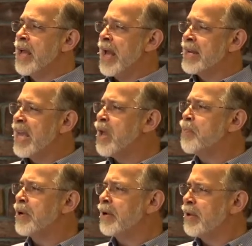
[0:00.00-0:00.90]
And
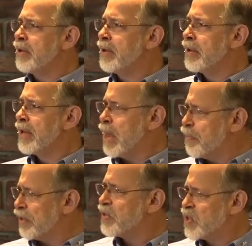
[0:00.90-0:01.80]
keep it,
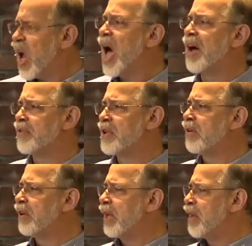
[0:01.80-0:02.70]
keep it soft.
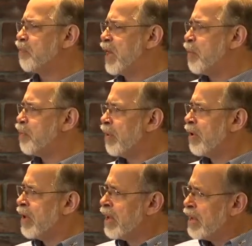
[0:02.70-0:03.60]
Don't let
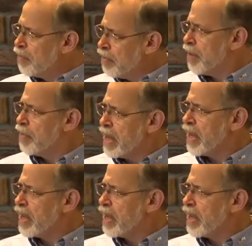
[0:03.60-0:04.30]
people uh, be